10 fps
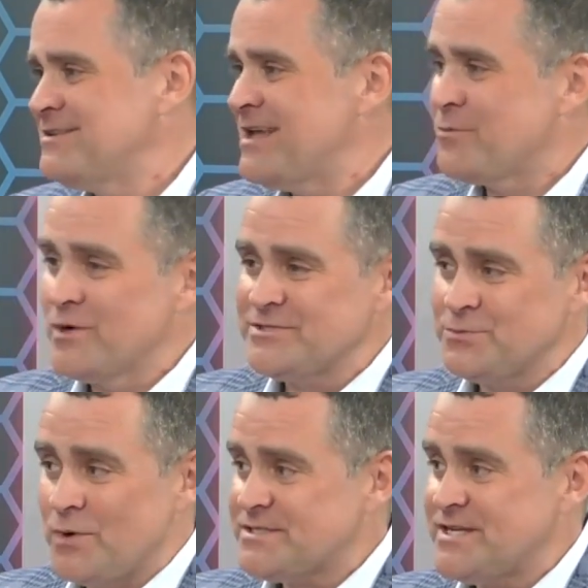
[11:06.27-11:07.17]
you like, what's,
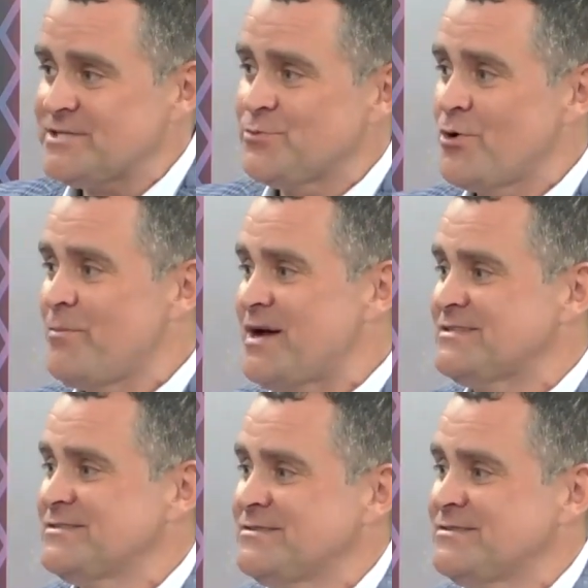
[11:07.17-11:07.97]
what's next with robots?